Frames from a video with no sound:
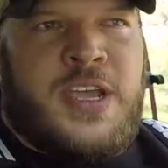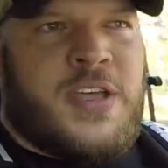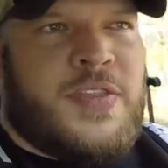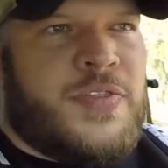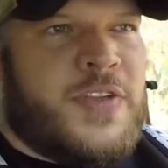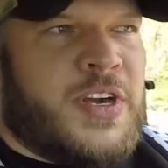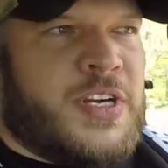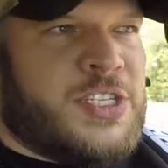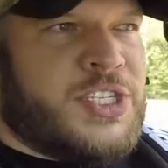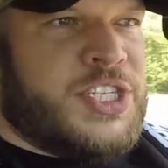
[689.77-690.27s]

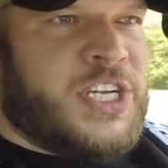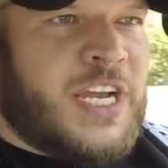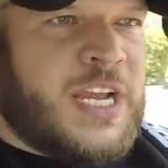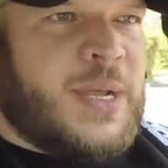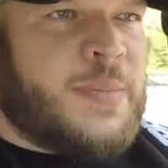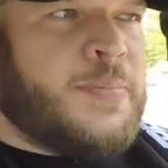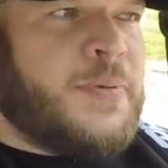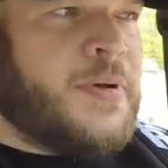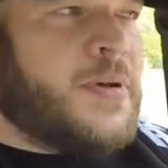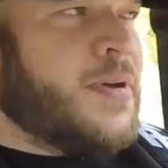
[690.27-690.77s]
They're cheap
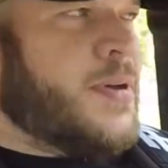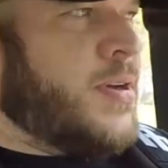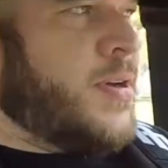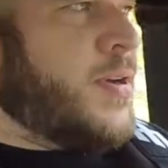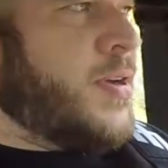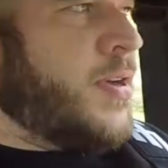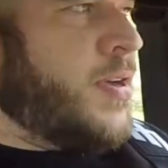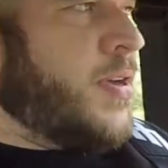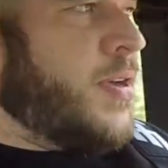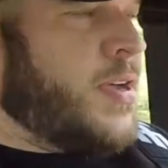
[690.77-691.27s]

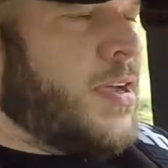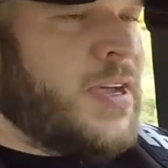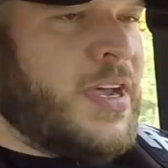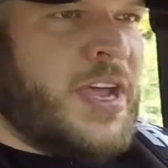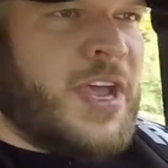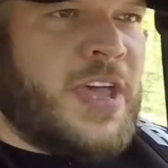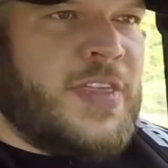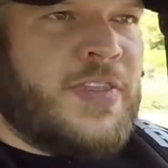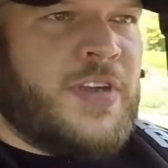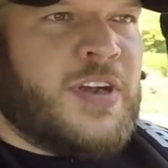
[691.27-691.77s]

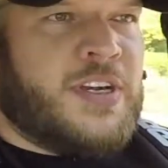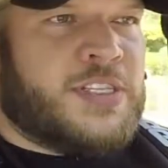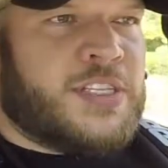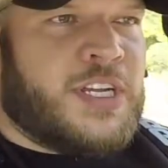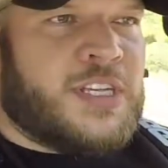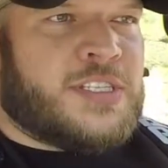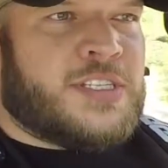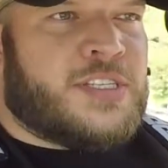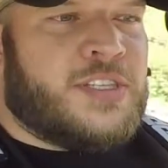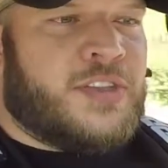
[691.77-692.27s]
and
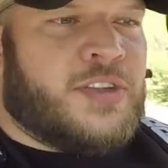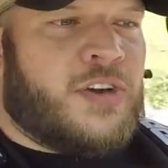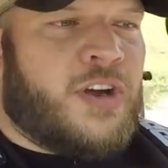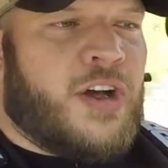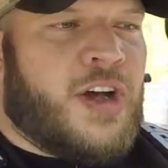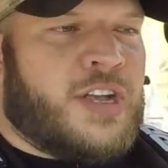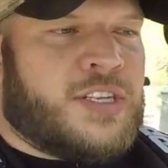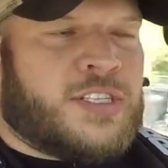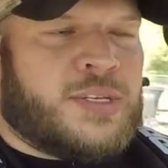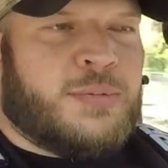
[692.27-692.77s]
they're
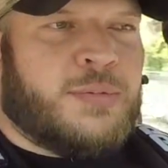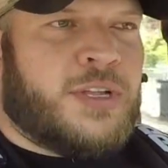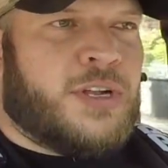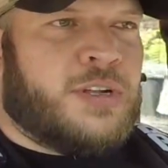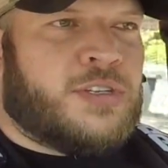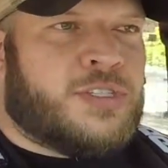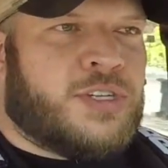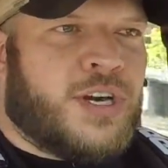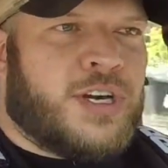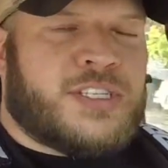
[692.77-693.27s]
awesome little
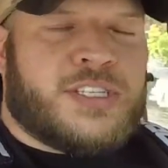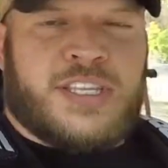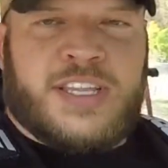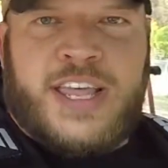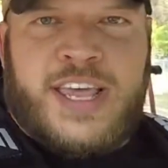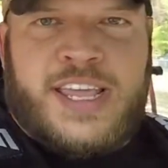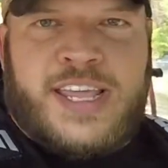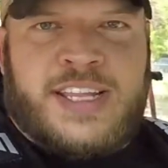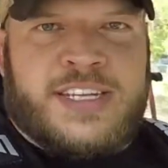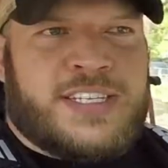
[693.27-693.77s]
trucks, and
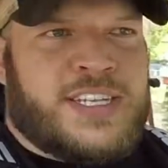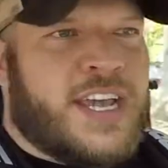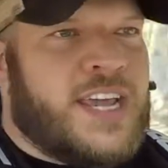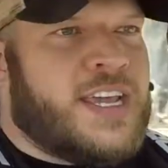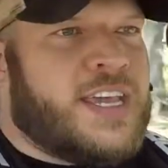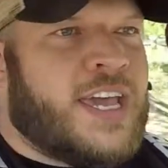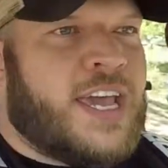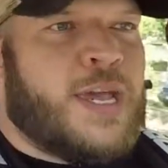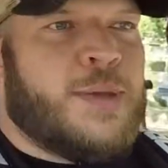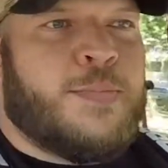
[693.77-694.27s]
they can
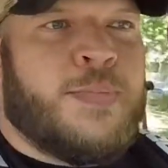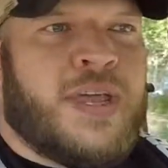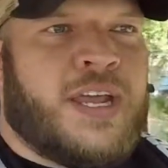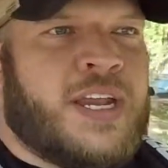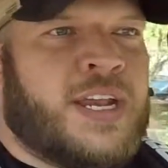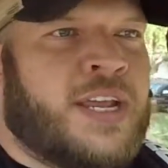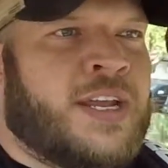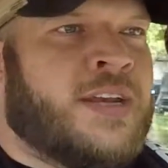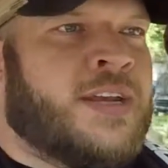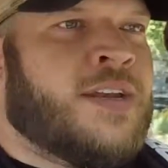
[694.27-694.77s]
take a beating.